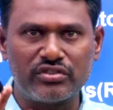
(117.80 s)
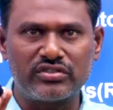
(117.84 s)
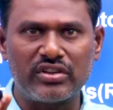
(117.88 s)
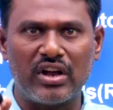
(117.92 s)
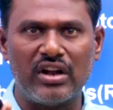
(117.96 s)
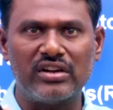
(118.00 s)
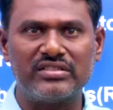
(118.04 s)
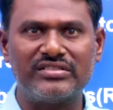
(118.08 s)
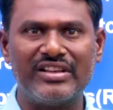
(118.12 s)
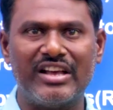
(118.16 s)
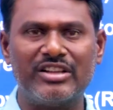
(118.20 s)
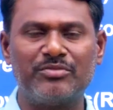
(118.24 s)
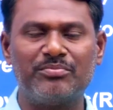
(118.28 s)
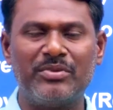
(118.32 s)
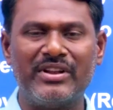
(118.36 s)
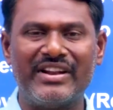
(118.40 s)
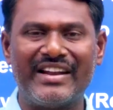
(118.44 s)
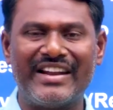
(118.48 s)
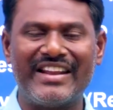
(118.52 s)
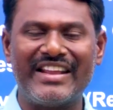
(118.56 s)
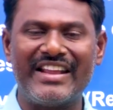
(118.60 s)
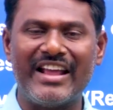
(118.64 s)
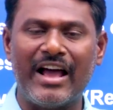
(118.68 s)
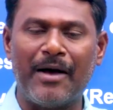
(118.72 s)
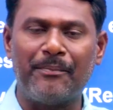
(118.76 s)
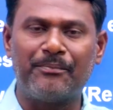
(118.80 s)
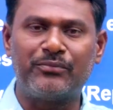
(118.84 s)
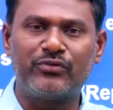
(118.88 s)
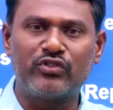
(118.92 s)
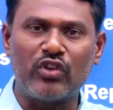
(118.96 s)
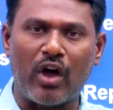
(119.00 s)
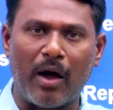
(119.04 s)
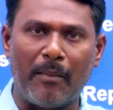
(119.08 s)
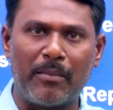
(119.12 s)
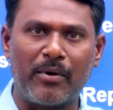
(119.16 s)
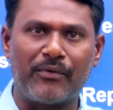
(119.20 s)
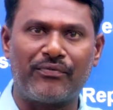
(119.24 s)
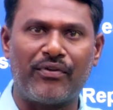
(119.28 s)
salts has been
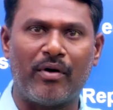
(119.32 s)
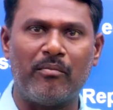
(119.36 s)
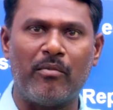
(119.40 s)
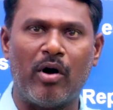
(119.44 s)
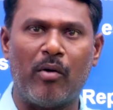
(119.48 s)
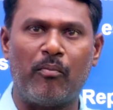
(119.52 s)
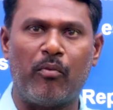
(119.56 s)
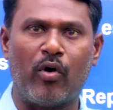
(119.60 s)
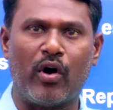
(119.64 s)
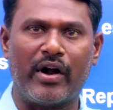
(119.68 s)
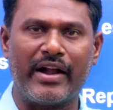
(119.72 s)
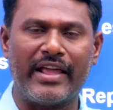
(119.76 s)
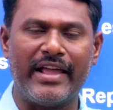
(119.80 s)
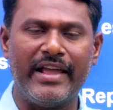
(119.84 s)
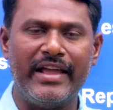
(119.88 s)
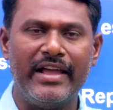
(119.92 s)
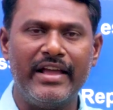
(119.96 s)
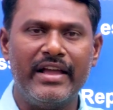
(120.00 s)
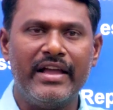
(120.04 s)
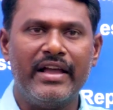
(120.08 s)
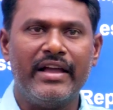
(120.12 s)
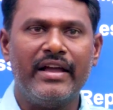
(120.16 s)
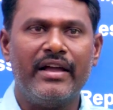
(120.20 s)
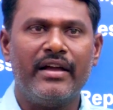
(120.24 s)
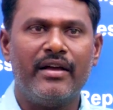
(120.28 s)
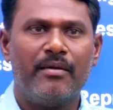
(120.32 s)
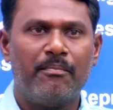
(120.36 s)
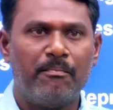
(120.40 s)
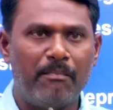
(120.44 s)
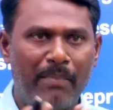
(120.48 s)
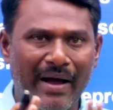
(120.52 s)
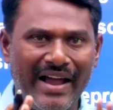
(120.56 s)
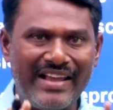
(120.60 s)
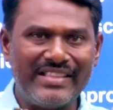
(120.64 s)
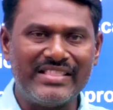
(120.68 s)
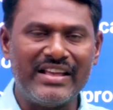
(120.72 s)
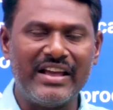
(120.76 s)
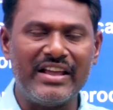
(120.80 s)
reabsorbed from our body
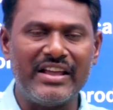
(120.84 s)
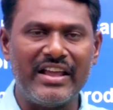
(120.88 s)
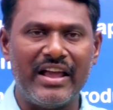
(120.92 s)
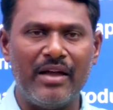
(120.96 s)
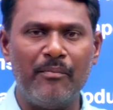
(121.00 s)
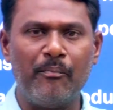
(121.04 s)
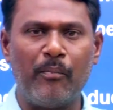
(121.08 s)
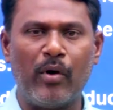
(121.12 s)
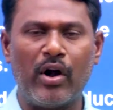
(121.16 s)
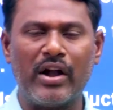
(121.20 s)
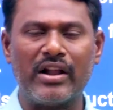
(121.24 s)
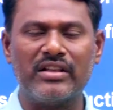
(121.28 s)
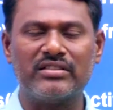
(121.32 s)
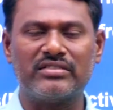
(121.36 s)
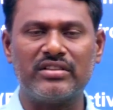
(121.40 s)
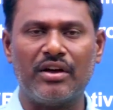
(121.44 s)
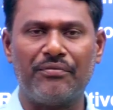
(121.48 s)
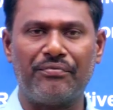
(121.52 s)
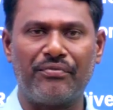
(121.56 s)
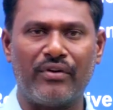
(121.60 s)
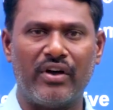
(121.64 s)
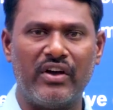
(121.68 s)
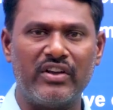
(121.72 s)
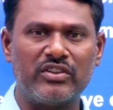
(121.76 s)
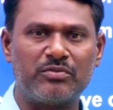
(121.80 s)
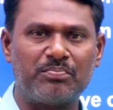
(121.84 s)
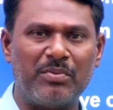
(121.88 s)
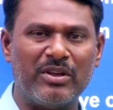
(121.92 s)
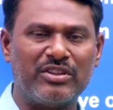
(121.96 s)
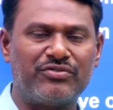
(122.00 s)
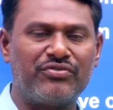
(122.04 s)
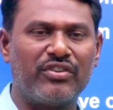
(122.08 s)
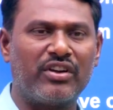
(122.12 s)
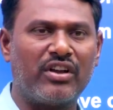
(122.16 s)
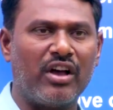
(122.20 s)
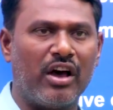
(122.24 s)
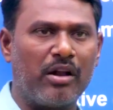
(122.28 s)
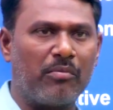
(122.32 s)
by the importance of a
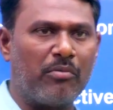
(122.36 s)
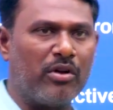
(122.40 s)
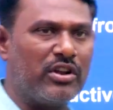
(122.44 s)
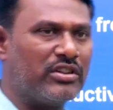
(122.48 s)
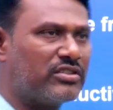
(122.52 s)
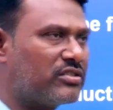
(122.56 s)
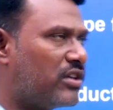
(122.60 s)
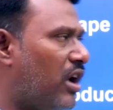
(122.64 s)
specific hormone is